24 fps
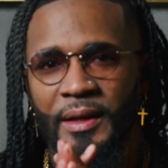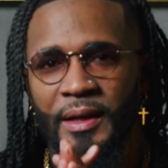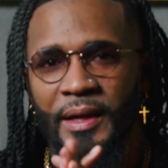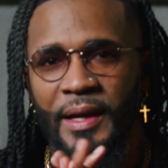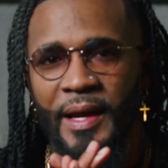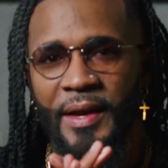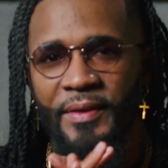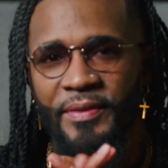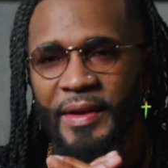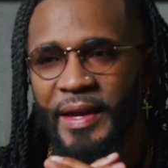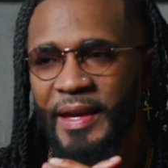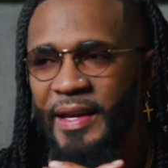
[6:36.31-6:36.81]

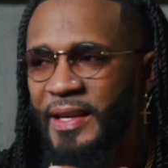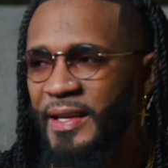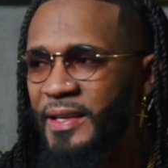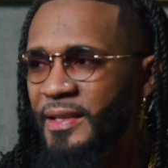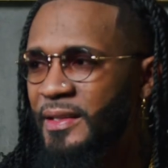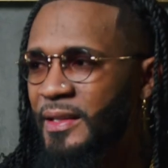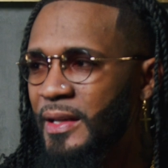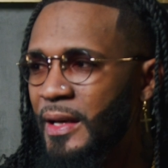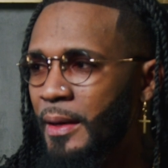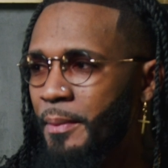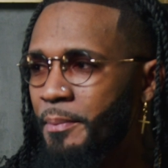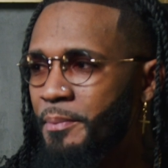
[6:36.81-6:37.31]
and they
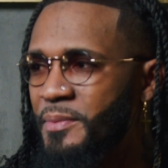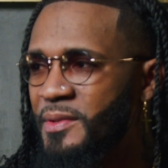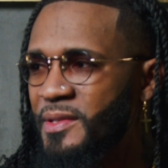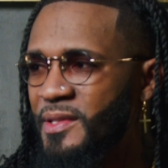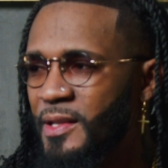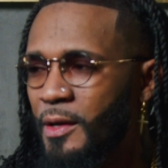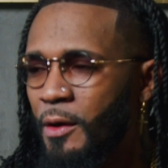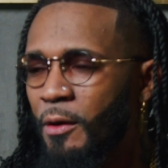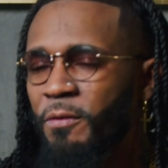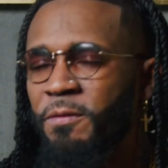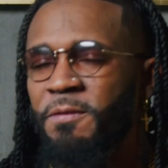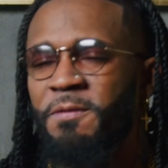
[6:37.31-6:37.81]
end up
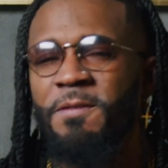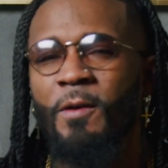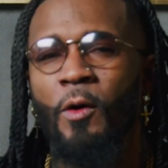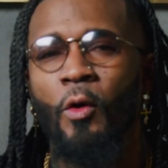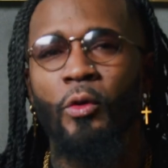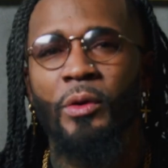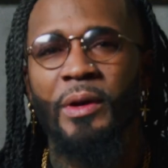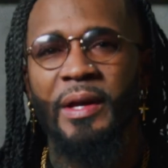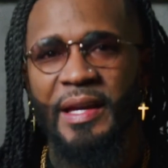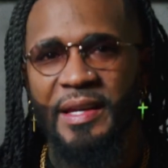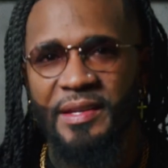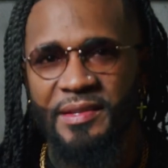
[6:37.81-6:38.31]

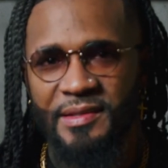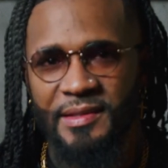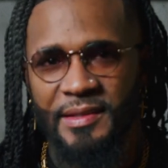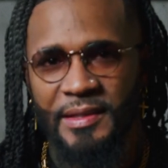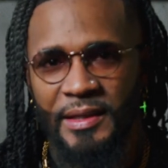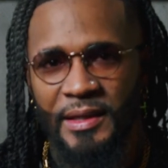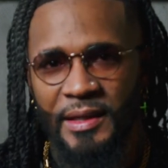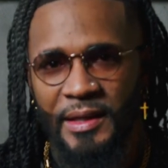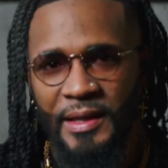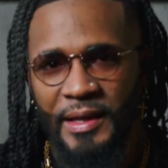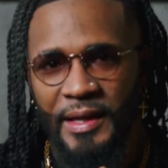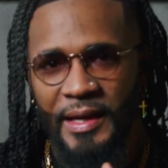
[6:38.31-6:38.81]
self-focused
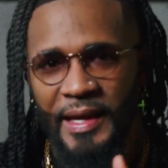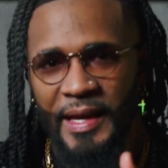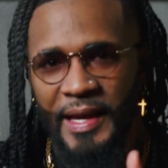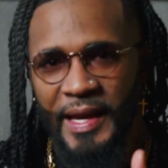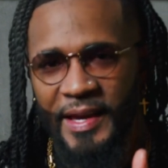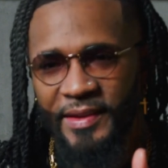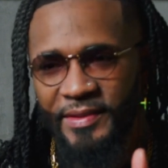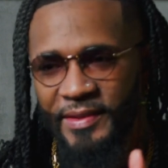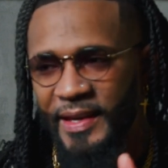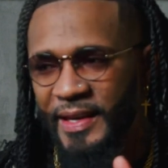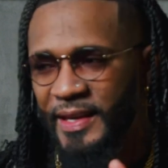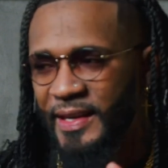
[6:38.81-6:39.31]

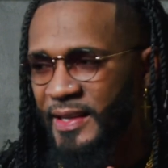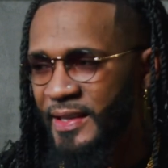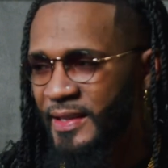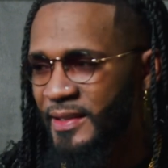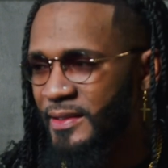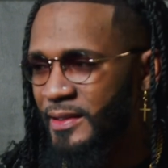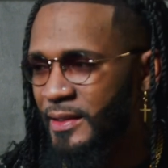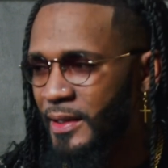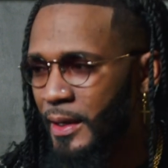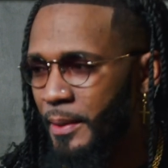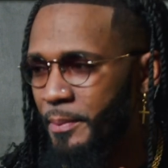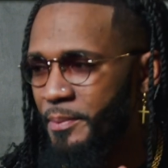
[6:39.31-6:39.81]
and they
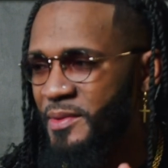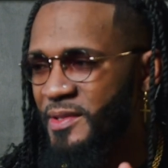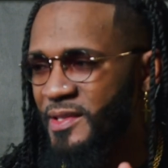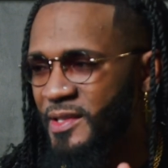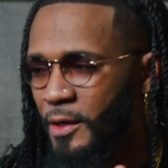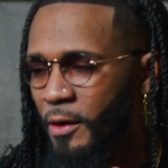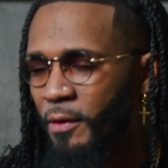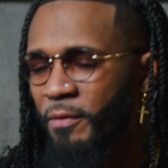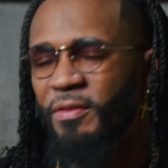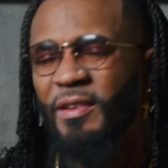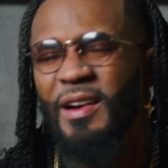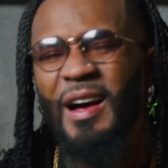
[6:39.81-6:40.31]
end up
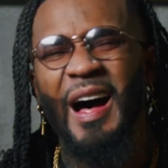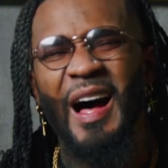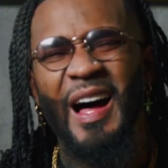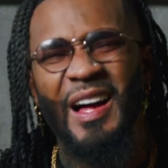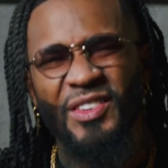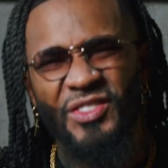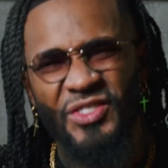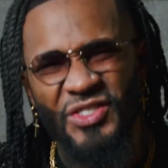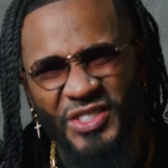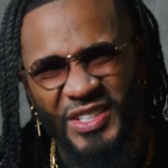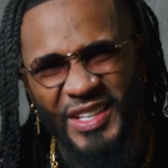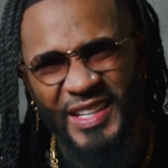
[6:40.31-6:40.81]

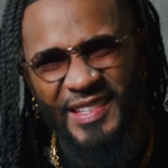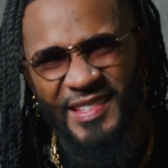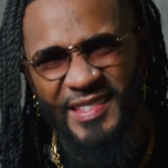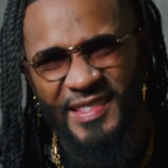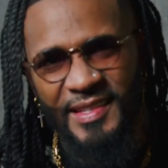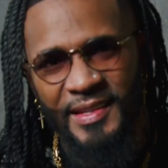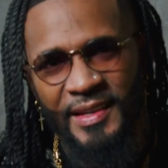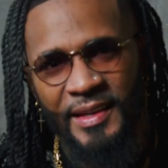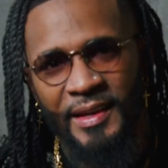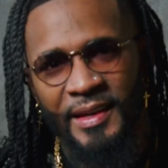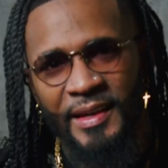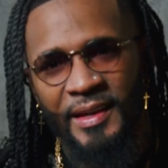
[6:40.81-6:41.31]

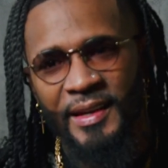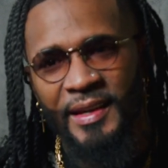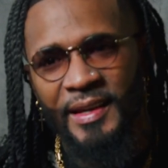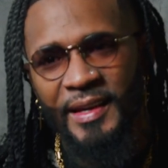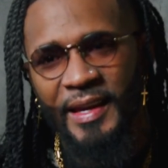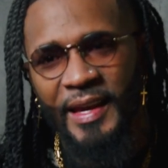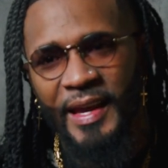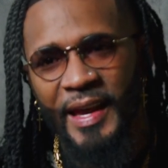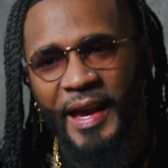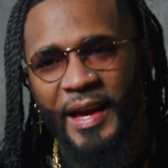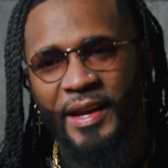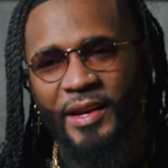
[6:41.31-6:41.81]
self-conscious.
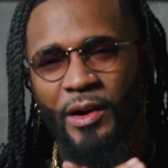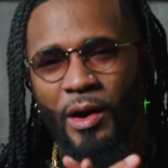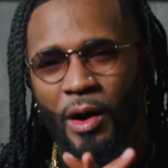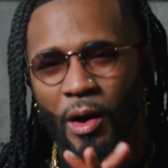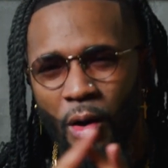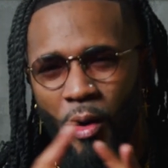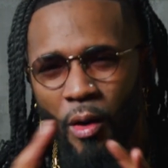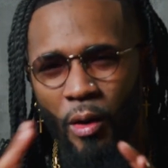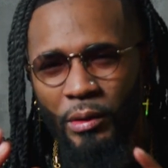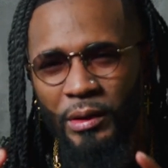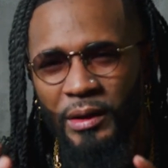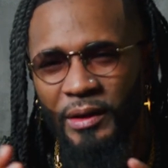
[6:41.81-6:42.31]
And
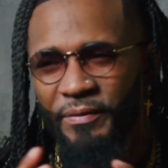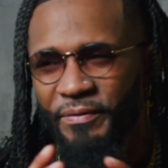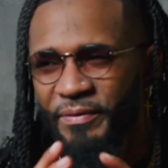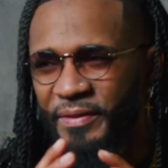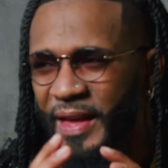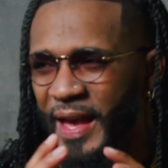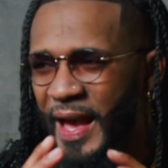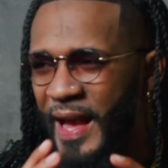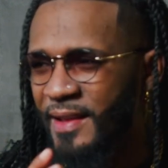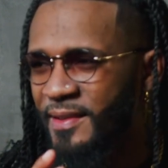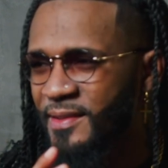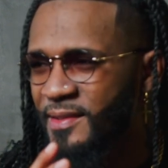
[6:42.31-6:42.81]
all of
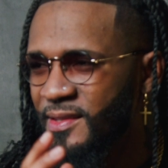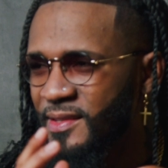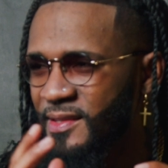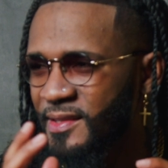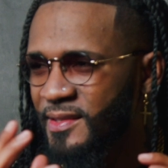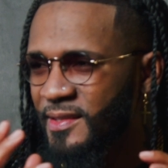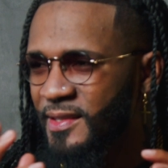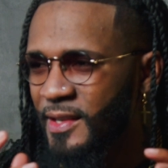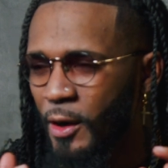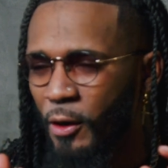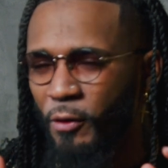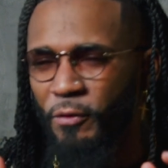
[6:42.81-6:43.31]
that
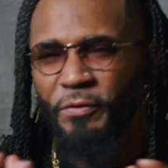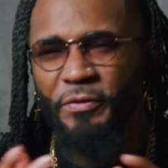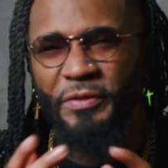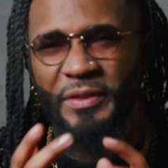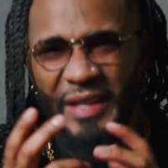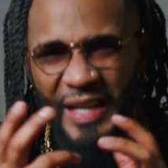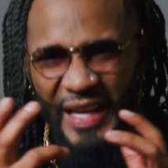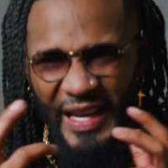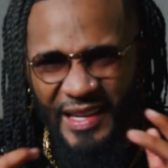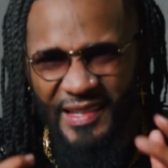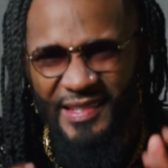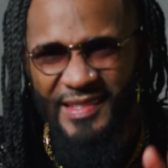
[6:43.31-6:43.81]

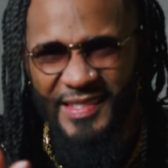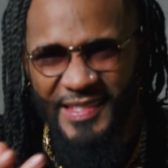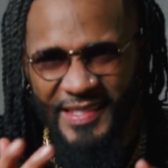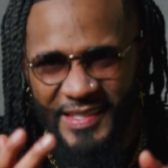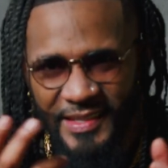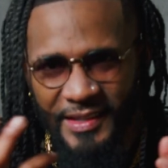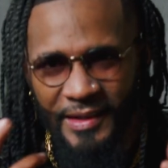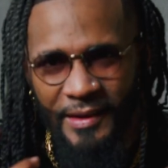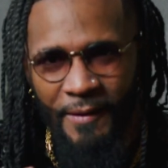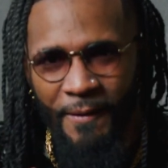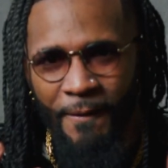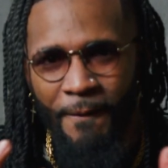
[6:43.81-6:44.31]

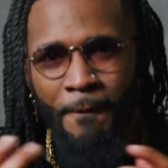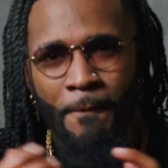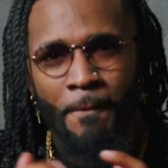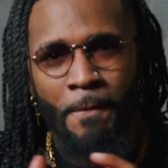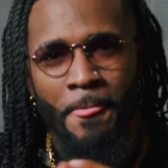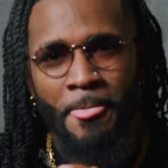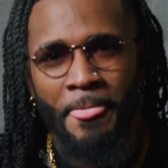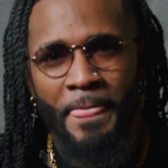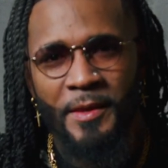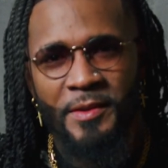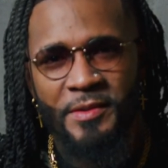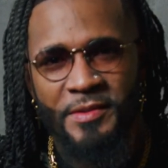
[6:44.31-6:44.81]
selfness,
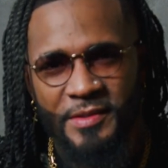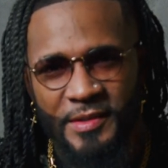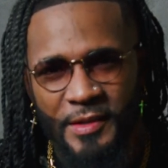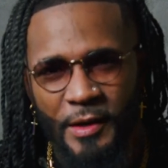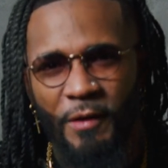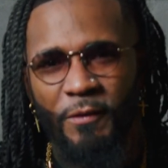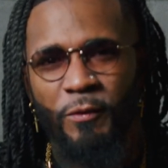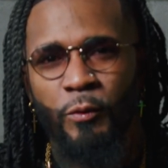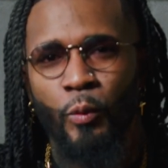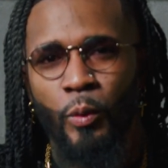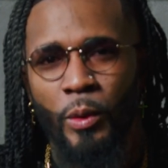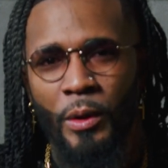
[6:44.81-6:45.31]

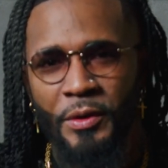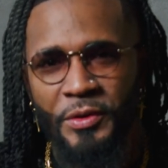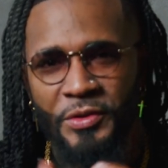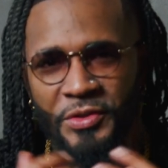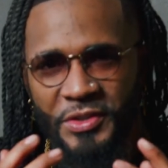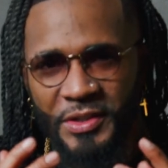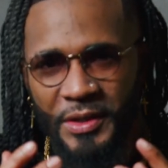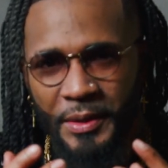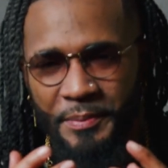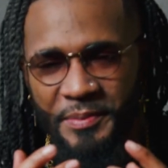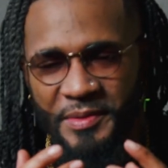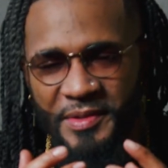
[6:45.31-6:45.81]

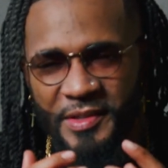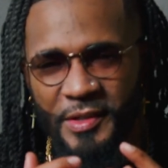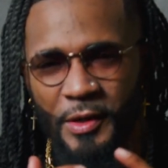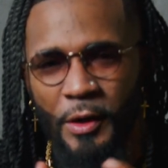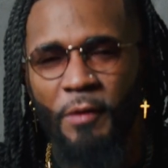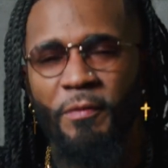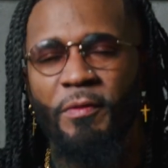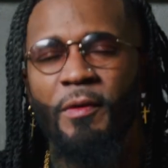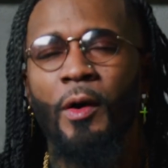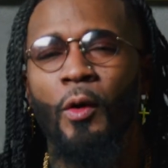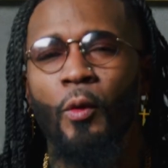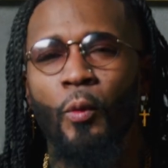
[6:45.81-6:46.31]
self-worship,
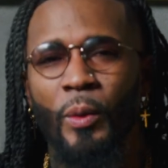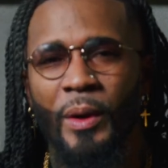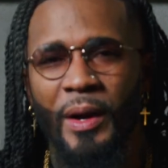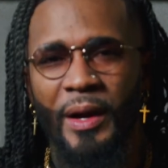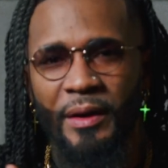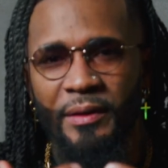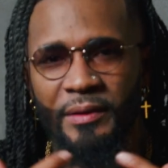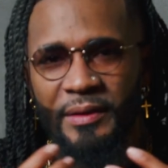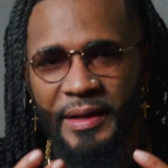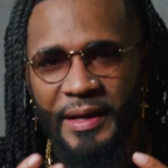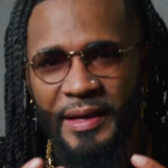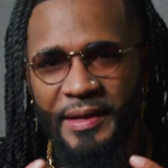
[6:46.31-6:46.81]

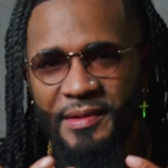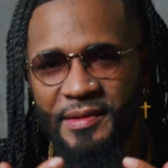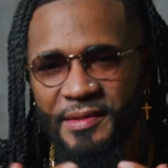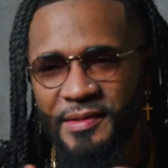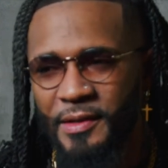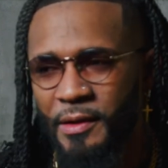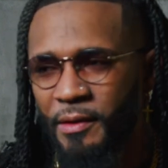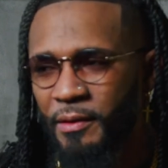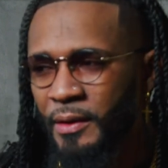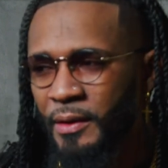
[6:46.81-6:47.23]
self-awareness,